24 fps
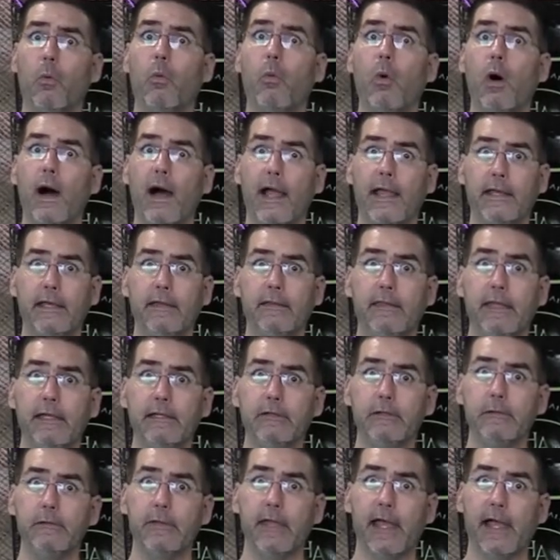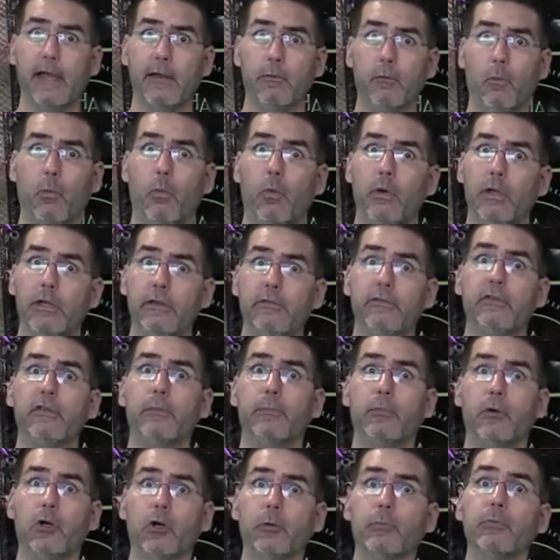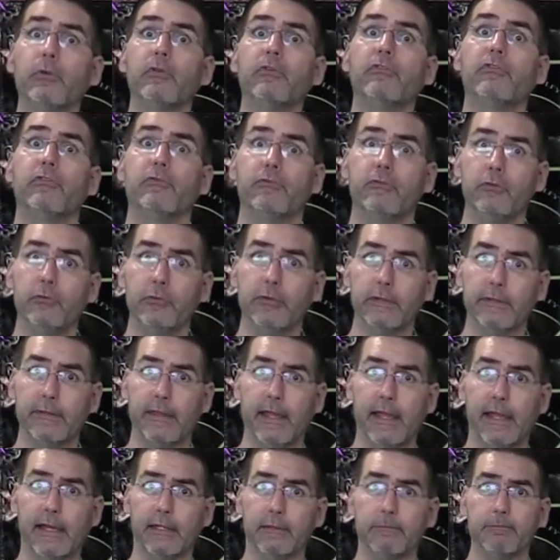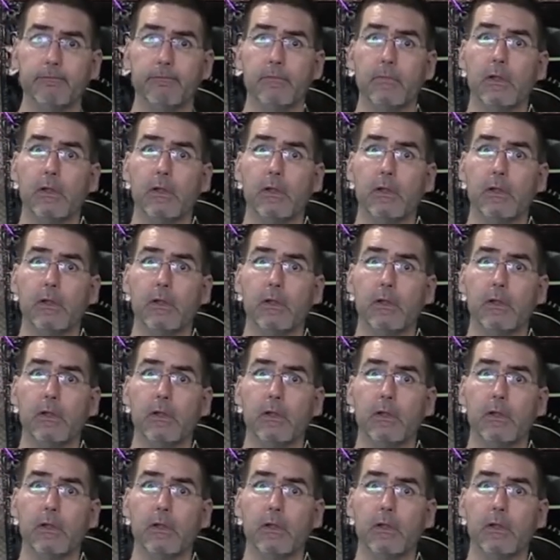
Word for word: Why did they do that? What is the purpose of doing that?